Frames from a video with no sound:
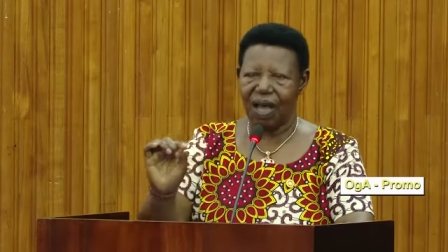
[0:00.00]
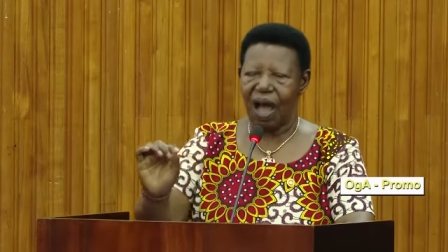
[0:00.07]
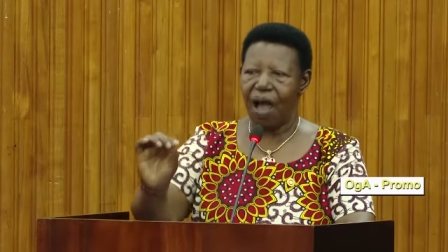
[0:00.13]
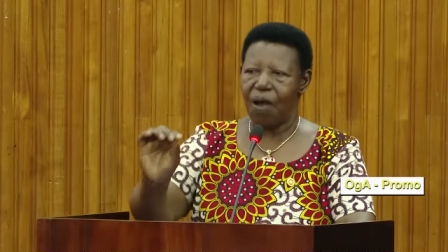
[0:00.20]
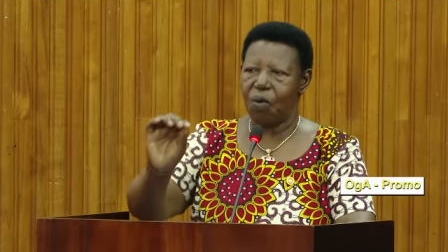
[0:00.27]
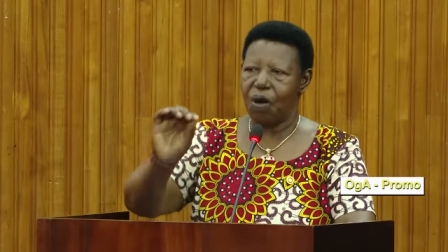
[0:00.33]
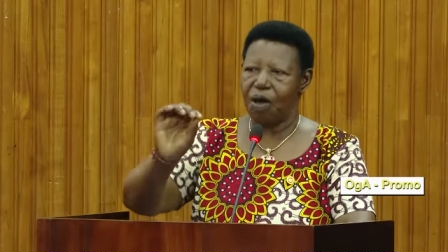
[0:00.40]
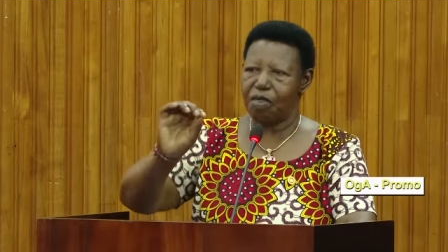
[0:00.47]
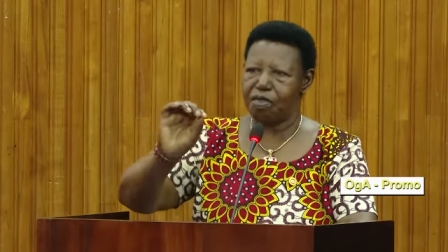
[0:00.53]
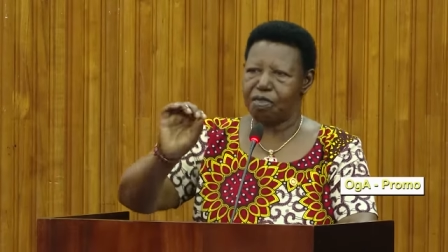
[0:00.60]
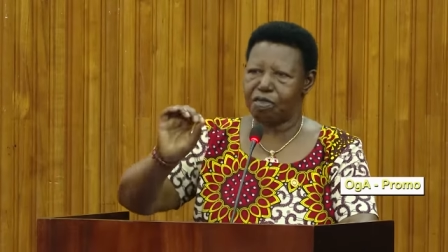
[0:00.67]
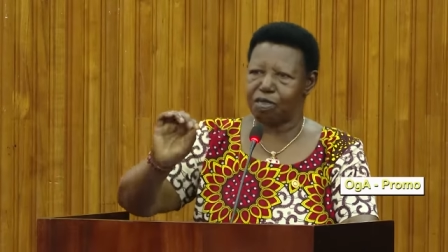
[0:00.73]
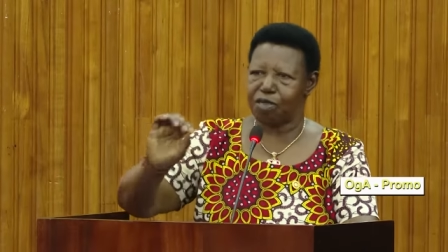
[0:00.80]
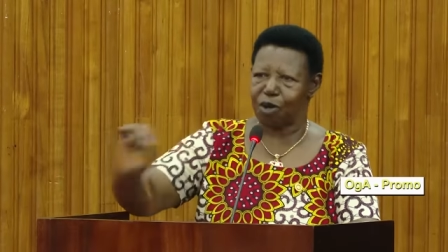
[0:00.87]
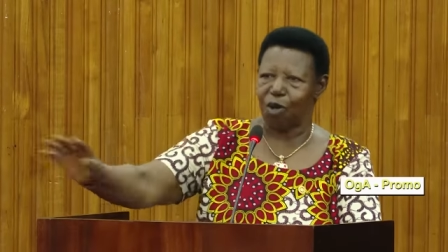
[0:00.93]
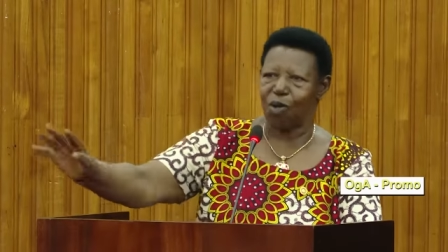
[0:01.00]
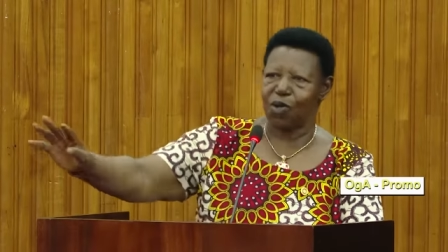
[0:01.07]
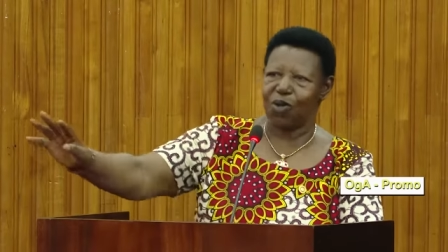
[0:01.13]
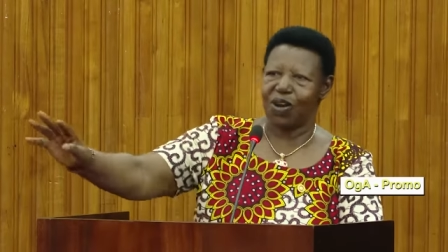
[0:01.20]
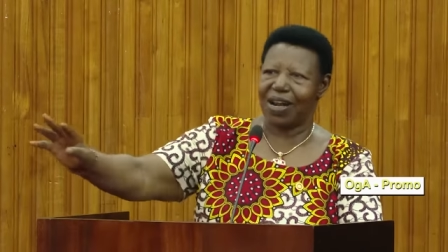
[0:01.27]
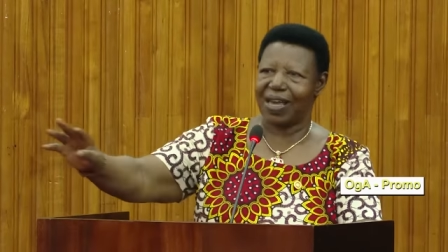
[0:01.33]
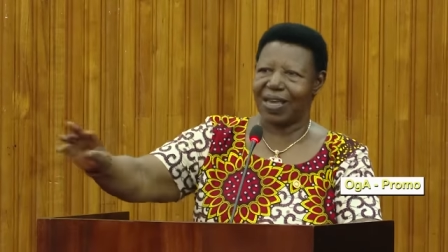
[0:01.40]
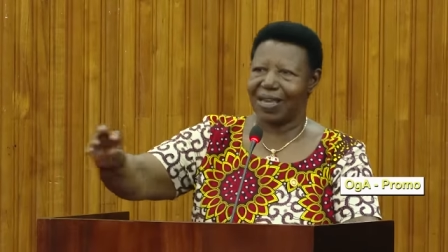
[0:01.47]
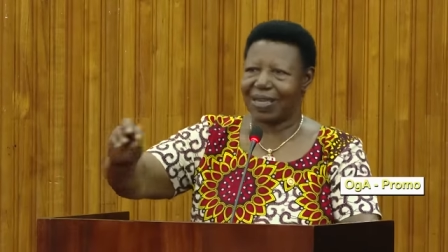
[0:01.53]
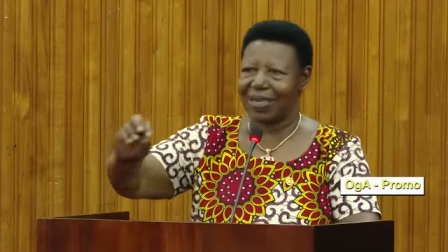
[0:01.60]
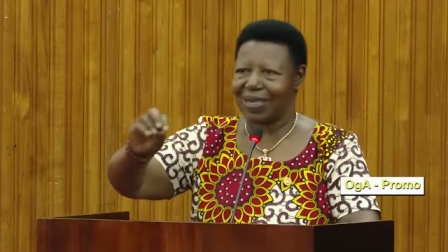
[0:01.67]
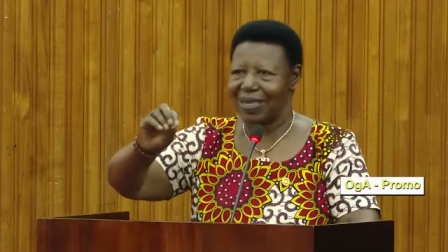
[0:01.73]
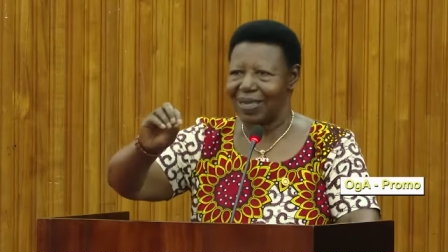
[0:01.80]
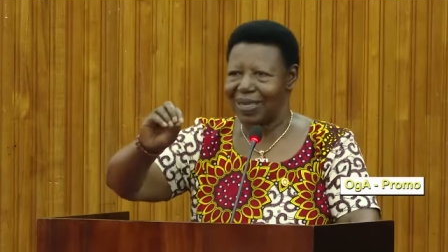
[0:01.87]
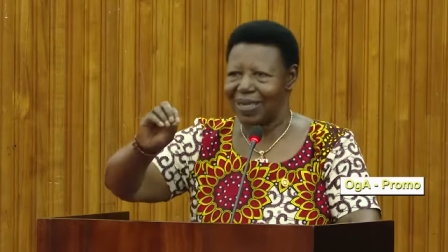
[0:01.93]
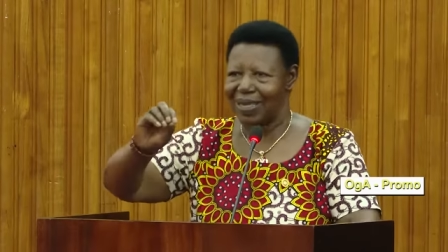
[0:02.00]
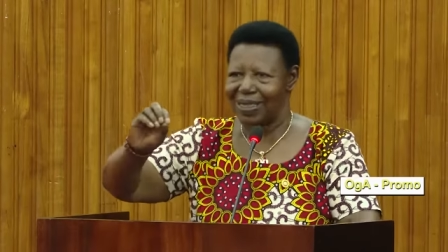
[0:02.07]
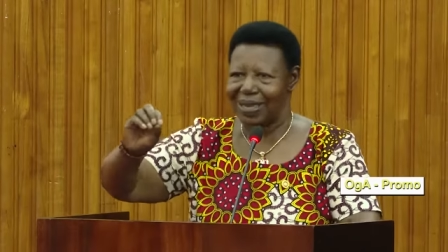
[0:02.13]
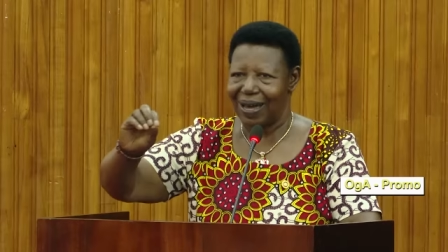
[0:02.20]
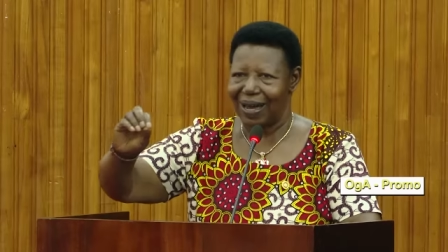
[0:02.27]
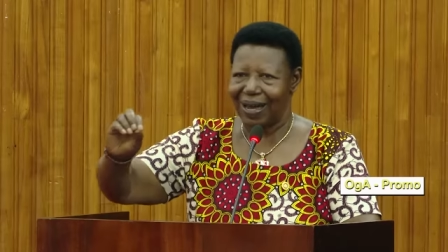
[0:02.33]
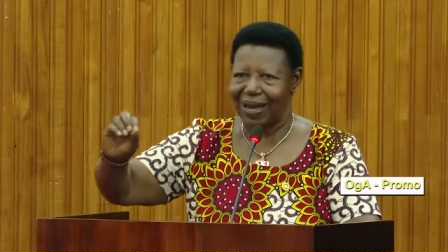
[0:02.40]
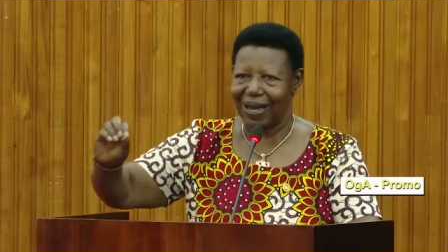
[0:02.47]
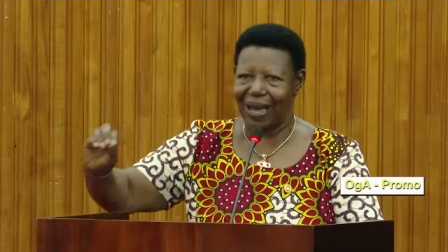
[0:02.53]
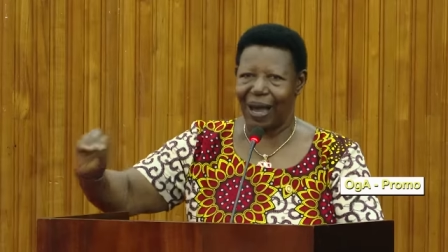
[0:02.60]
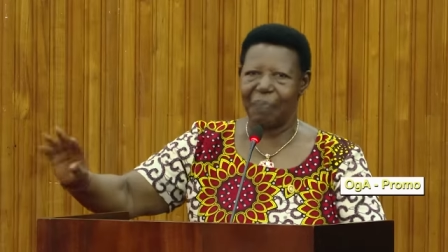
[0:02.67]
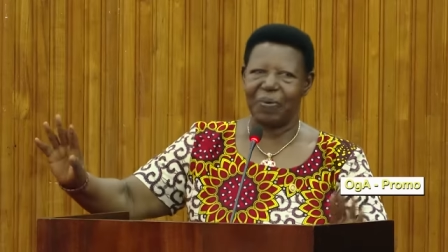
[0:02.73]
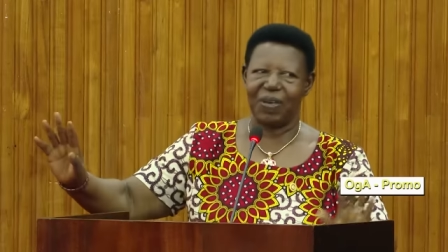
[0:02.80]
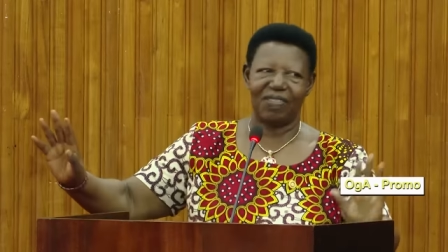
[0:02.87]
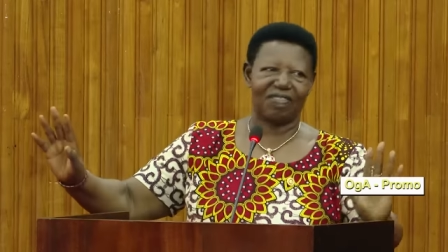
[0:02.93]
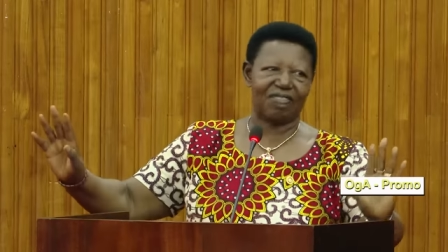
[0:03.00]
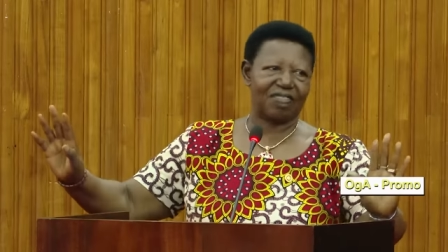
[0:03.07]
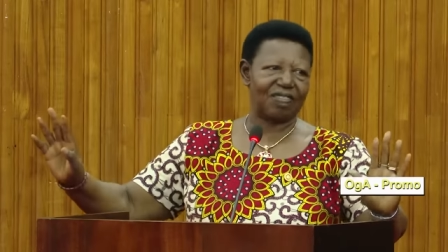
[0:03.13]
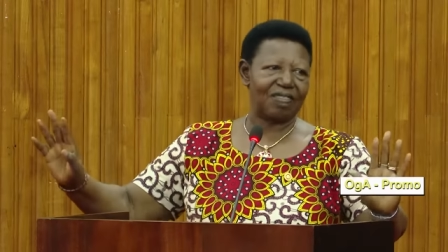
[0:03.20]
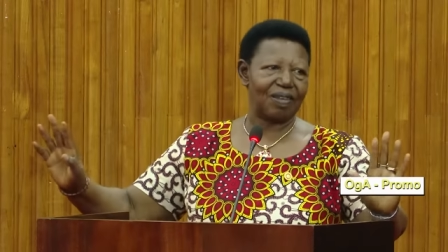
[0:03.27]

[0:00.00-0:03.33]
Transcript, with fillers: I was thrown like in the garbage.